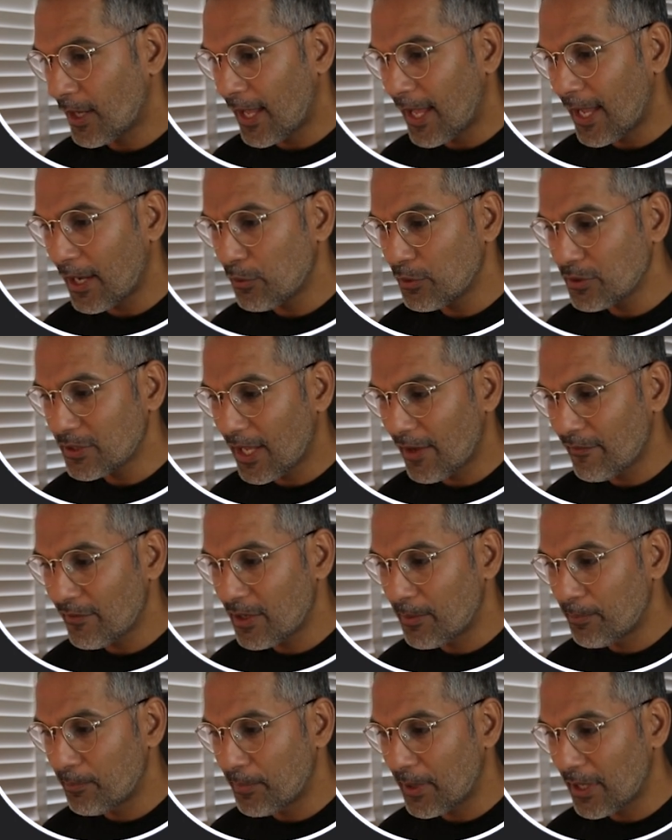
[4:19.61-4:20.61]
Aqua's having
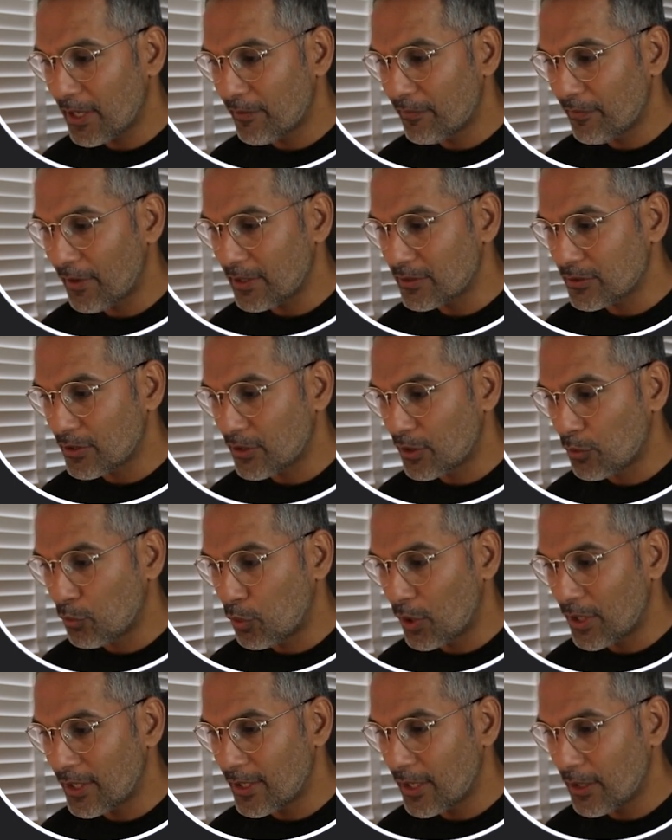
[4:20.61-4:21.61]
a big effect on the
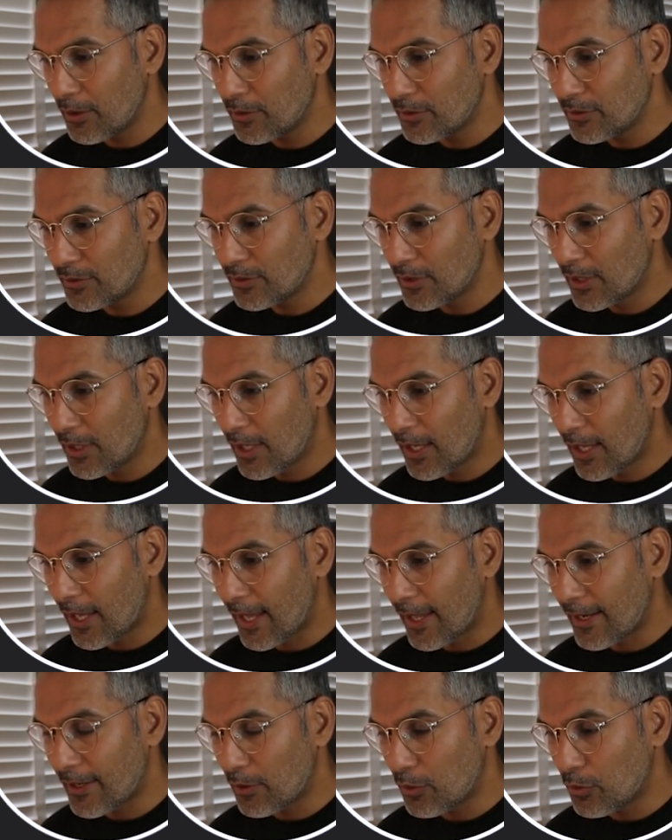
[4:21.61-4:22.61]
windows
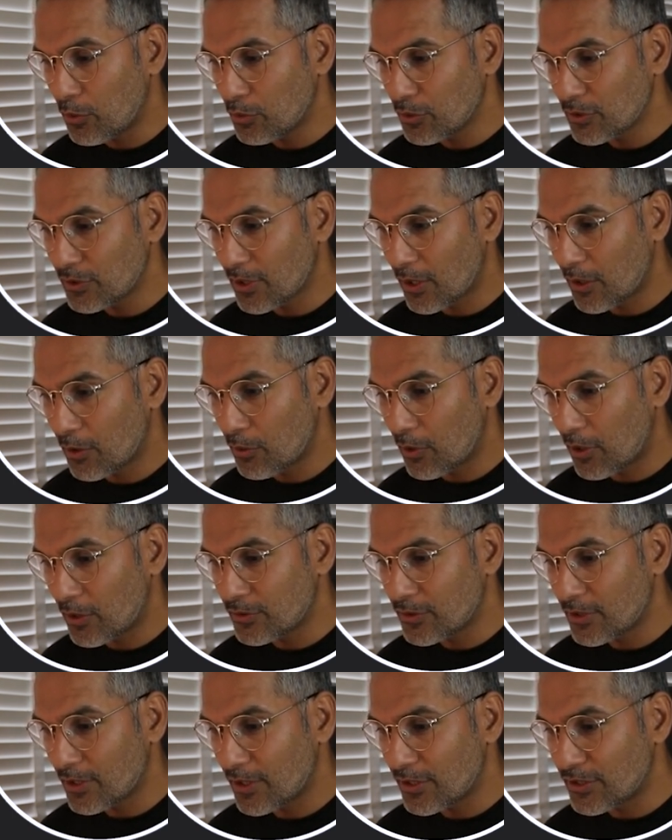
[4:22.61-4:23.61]
and also
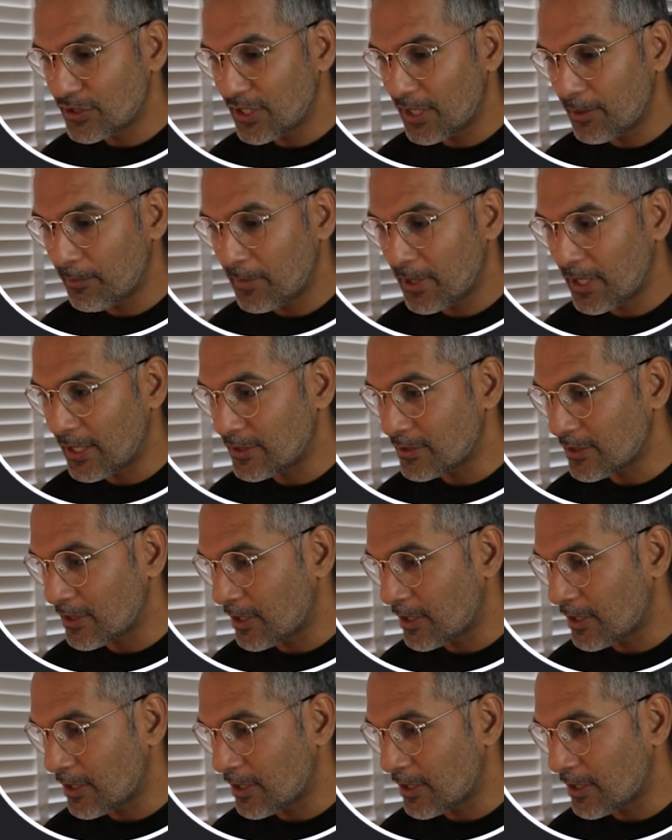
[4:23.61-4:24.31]
onto the chimneys,